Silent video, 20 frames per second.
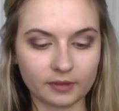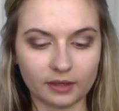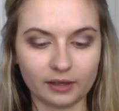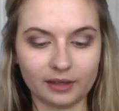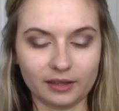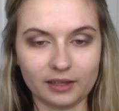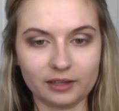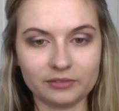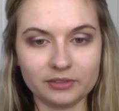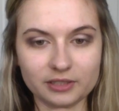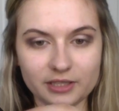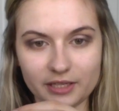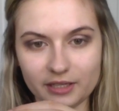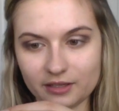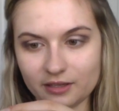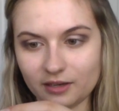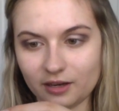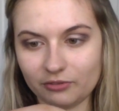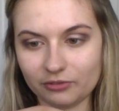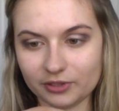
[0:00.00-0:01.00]
I haven't
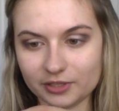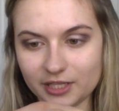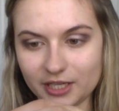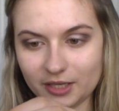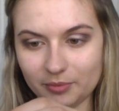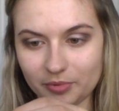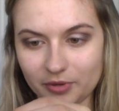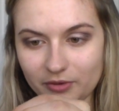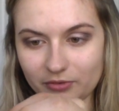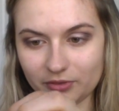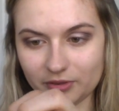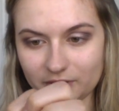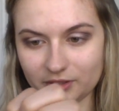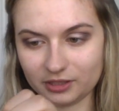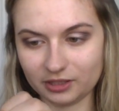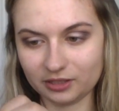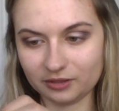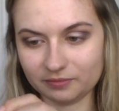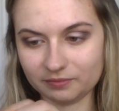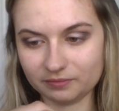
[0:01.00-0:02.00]
taken off the tape off
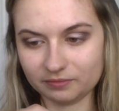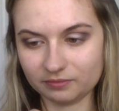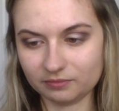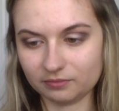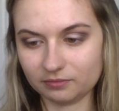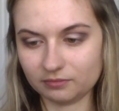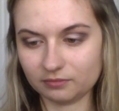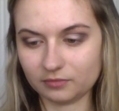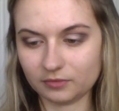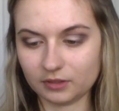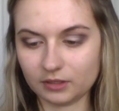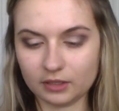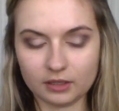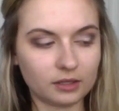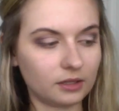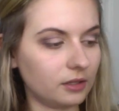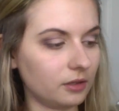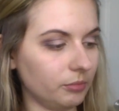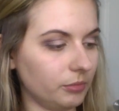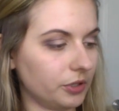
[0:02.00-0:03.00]
this
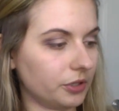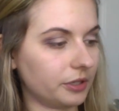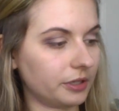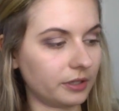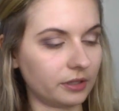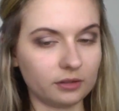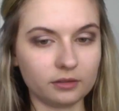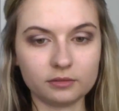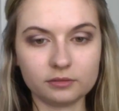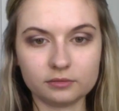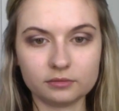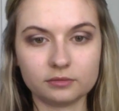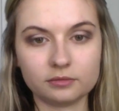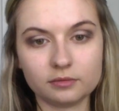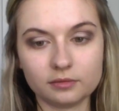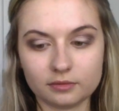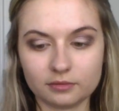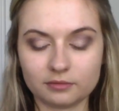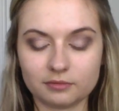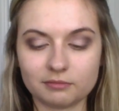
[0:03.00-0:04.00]
mirror yet.
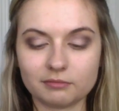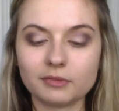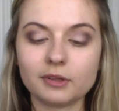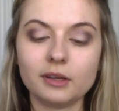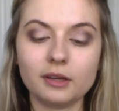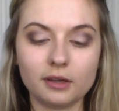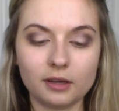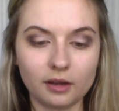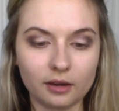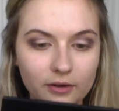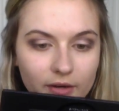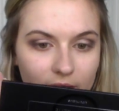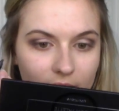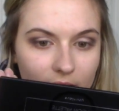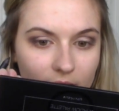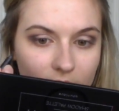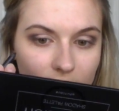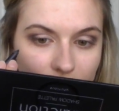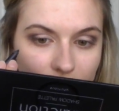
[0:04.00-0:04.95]
Alright.